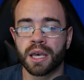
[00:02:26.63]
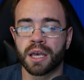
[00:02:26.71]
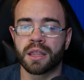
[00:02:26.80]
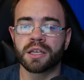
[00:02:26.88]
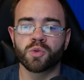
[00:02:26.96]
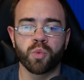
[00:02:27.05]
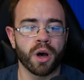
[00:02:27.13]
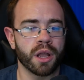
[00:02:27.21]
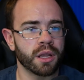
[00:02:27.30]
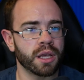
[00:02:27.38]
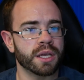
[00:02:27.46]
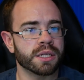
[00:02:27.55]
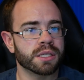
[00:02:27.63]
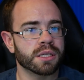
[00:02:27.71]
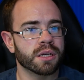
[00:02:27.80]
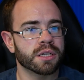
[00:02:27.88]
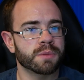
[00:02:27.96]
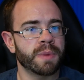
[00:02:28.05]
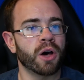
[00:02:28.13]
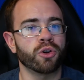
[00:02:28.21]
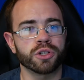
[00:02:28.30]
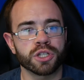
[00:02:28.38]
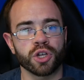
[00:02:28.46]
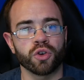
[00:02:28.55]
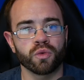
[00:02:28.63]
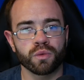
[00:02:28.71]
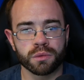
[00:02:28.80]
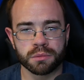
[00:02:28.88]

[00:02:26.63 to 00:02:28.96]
This one is spelled 2,